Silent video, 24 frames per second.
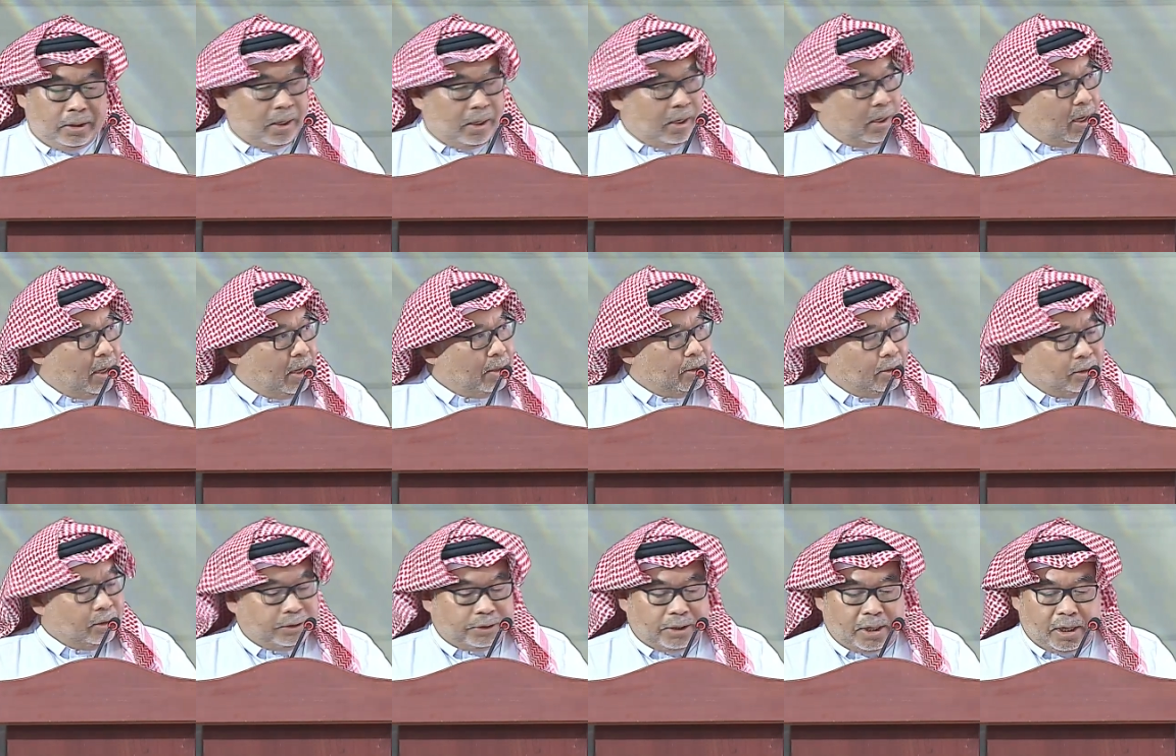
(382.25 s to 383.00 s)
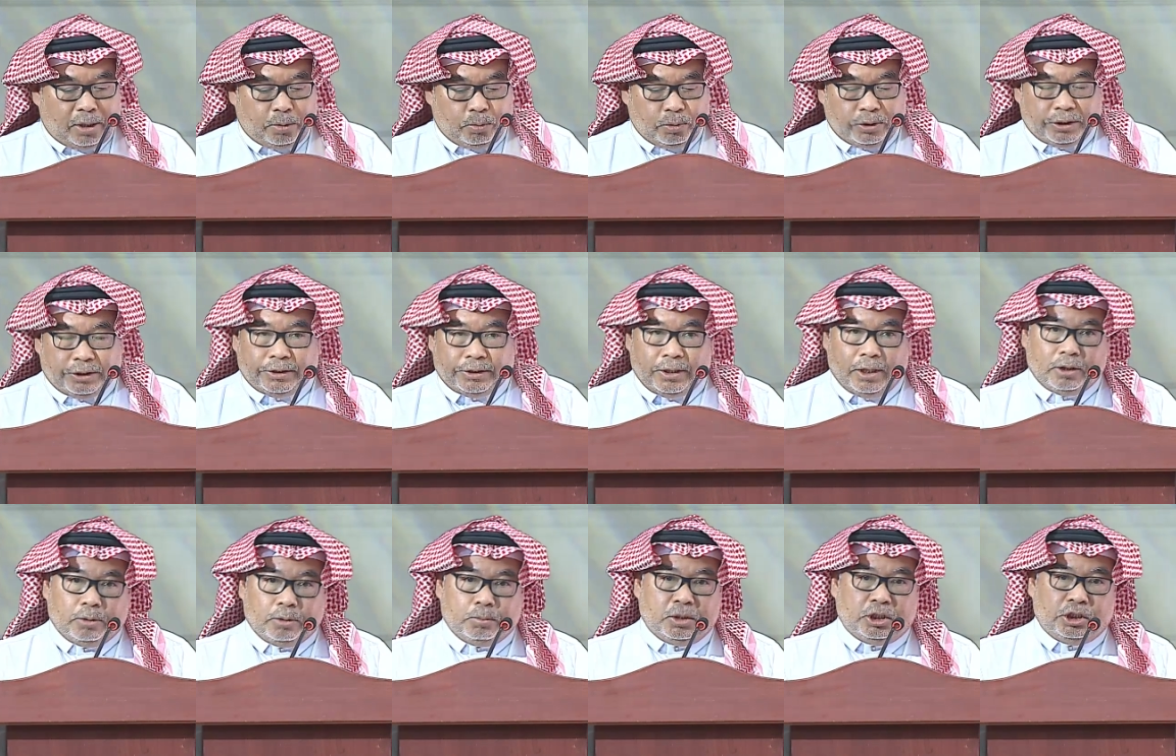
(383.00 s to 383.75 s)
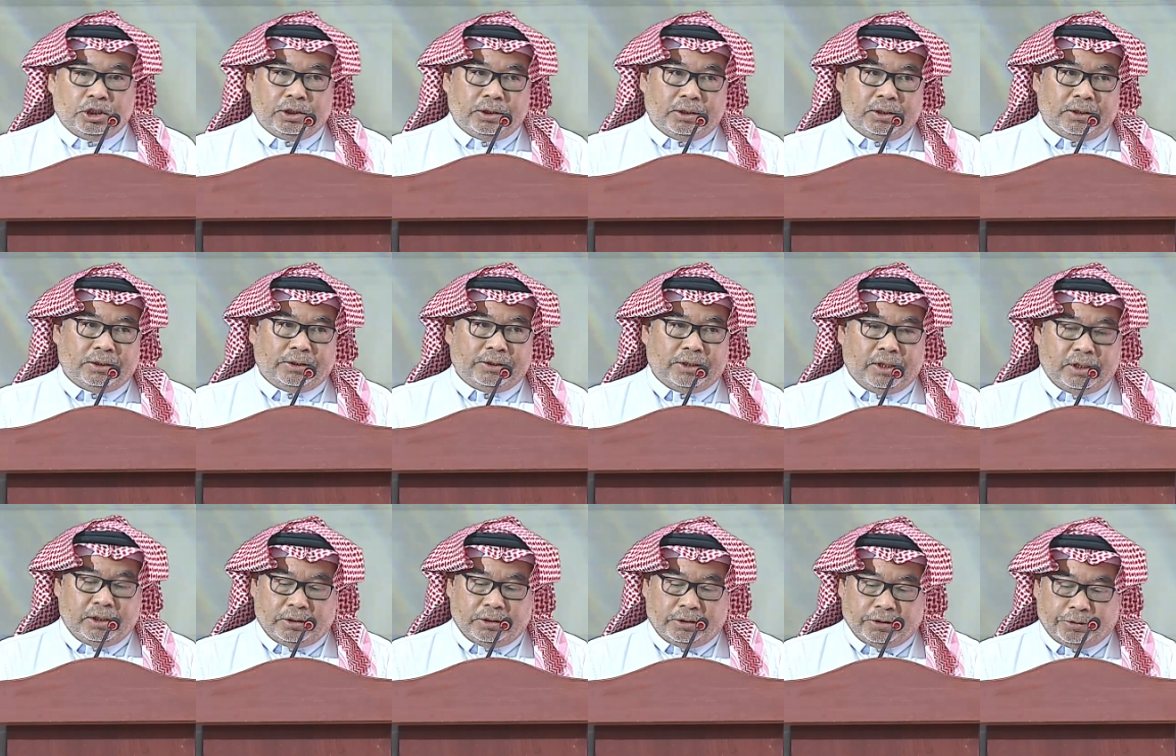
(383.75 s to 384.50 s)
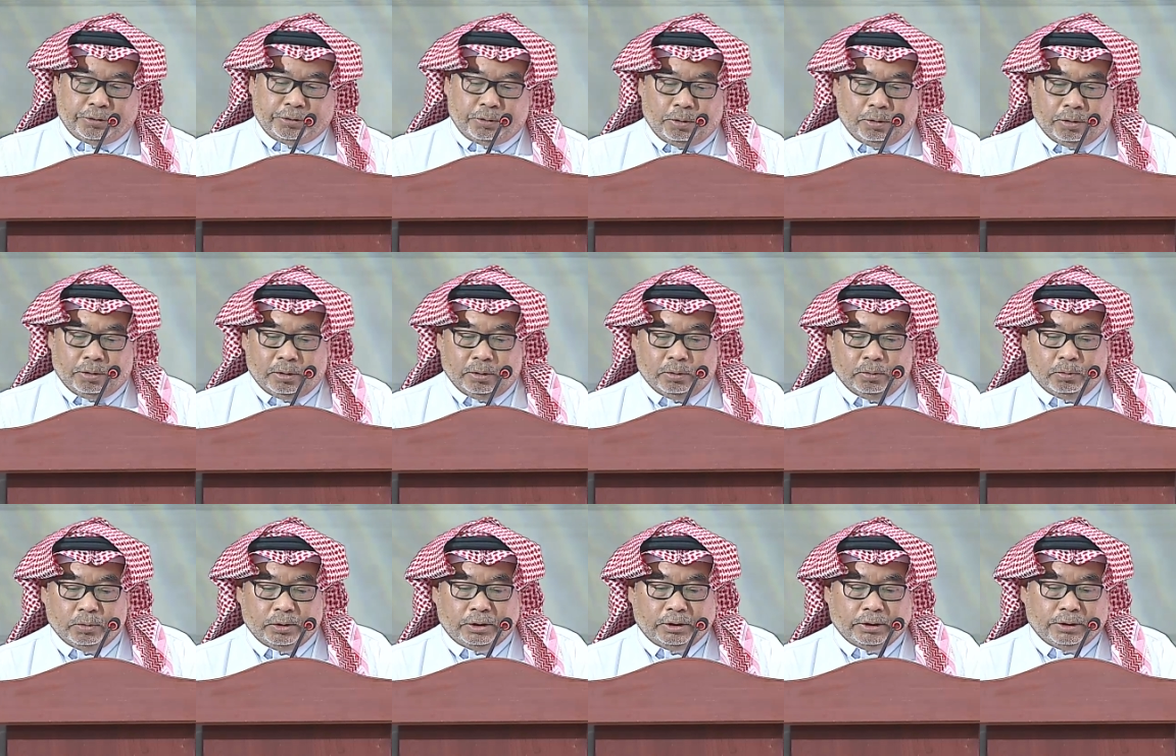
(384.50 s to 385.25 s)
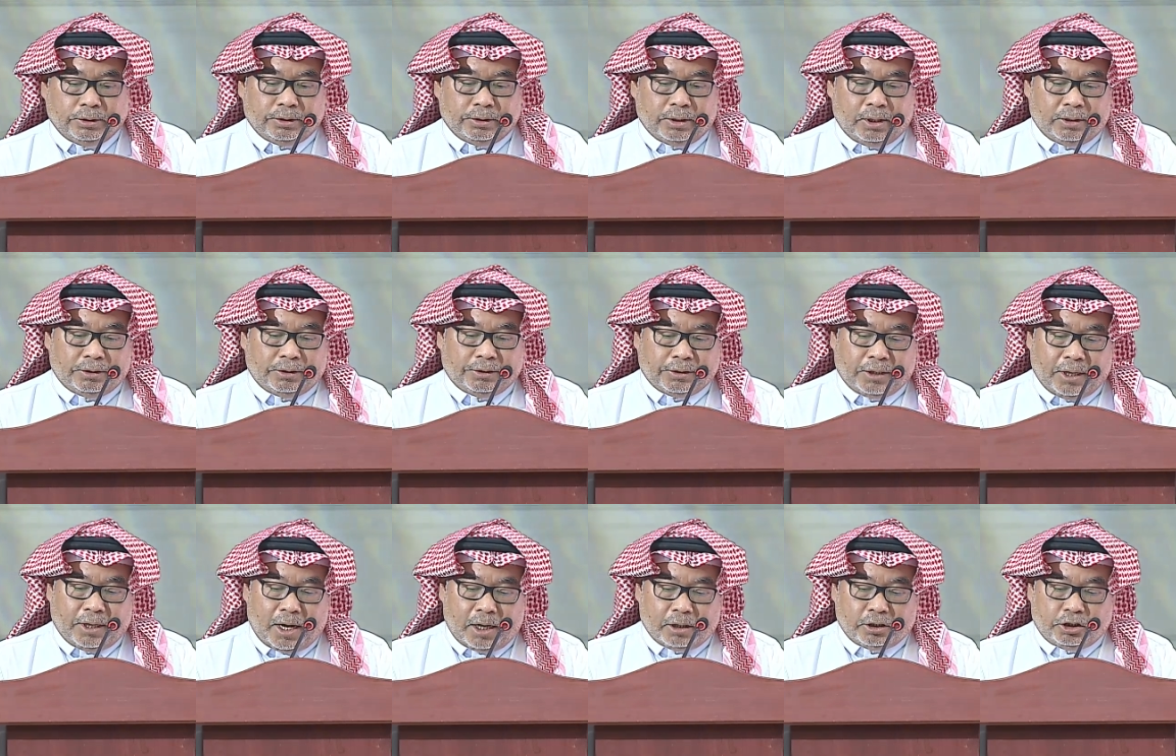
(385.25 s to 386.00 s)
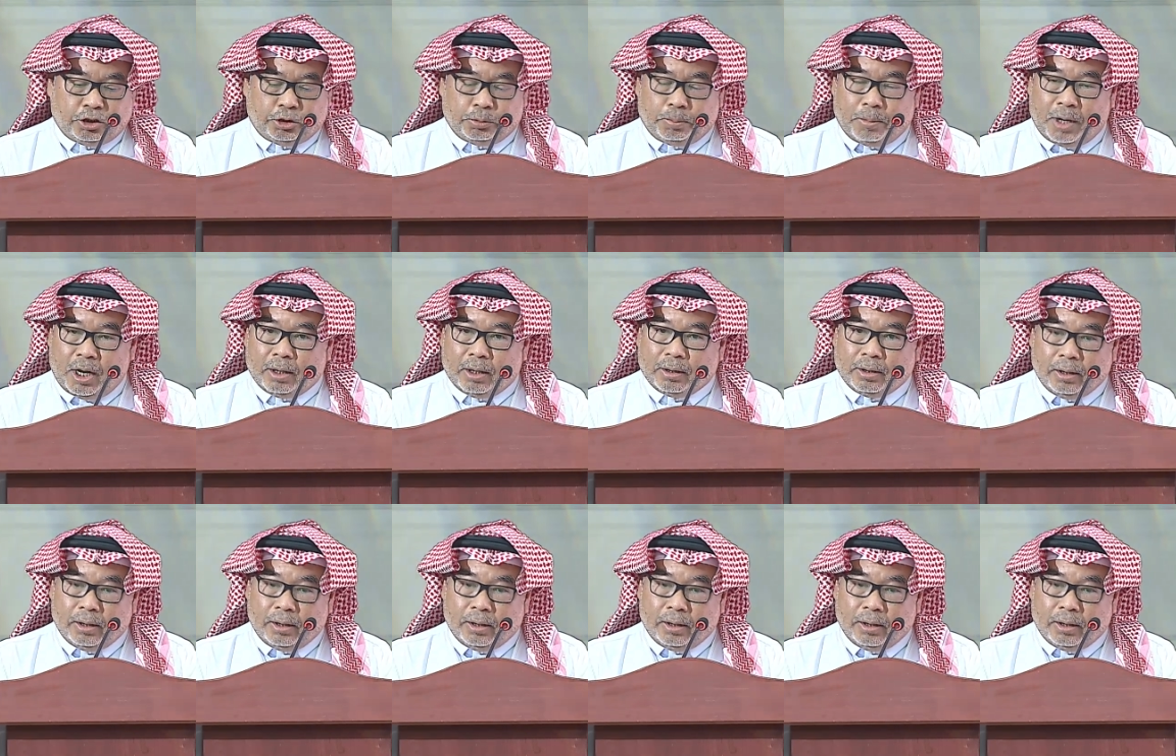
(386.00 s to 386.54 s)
other sign which is not mentioned in the EASI score, which is a scratch mark